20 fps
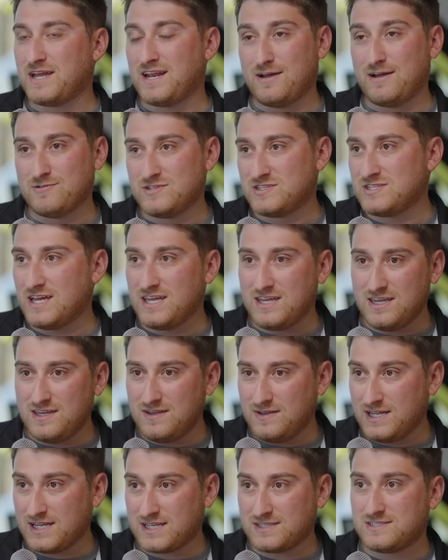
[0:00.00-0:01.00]
And I would say
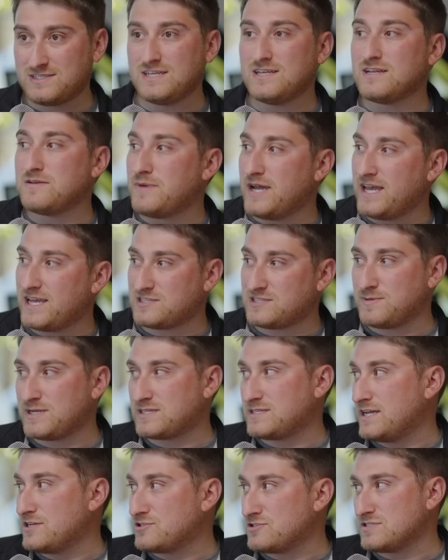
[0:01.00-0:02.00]
he exceeded my
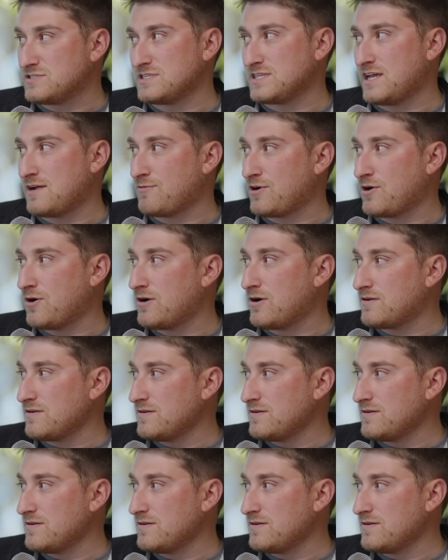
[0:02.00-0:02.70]
expectations in that regard.